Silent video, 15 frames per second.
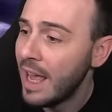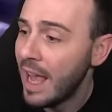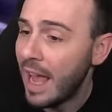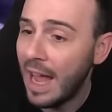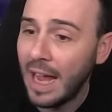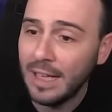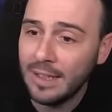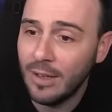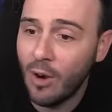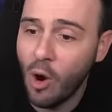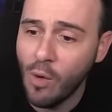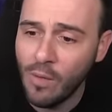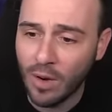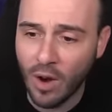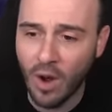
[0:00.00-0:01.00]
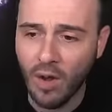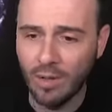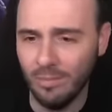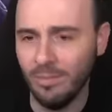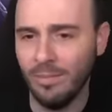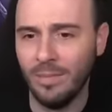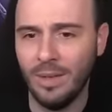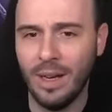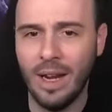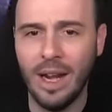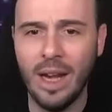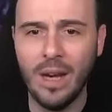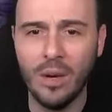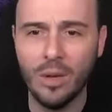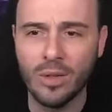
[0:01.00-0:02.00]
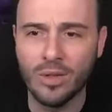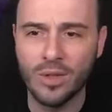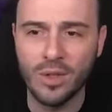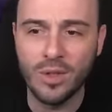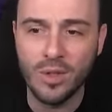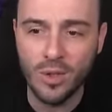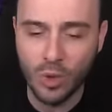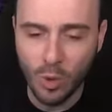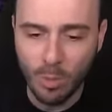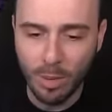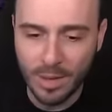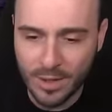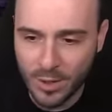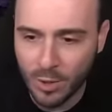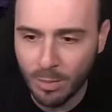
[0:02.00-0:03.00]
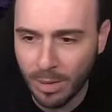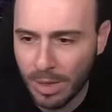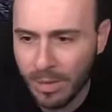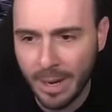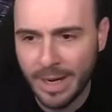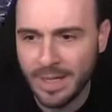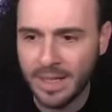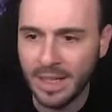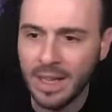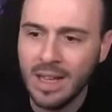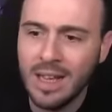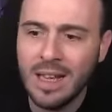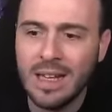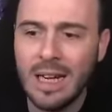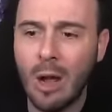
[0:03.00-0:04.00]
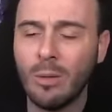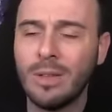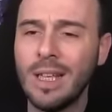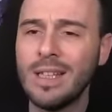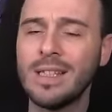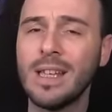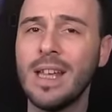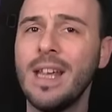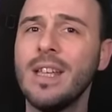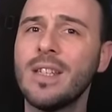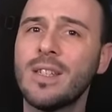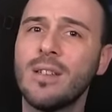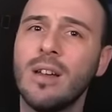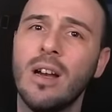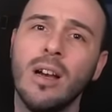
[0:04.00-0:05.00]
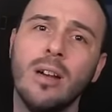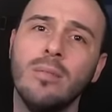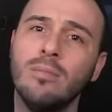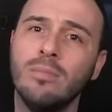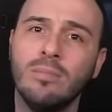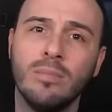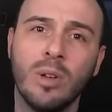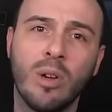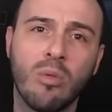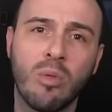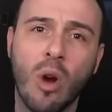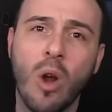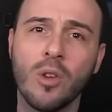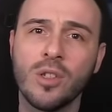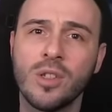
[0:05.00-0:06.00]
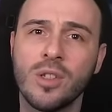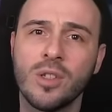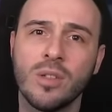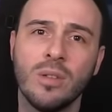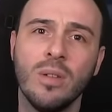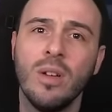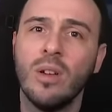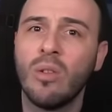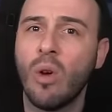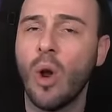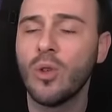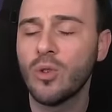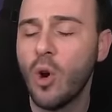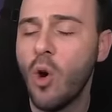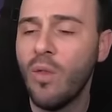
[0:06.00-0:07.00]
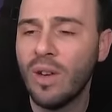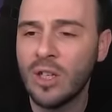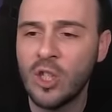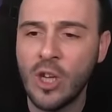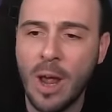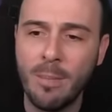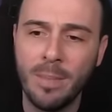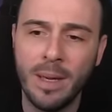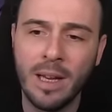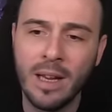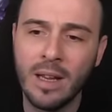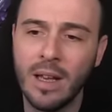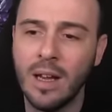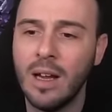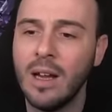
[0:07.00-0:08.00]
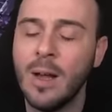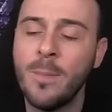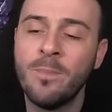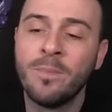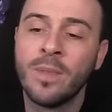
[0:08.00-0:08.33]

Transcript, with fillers: And overall, he looks super, super amazing. Now, this is a cross crossover champion uh,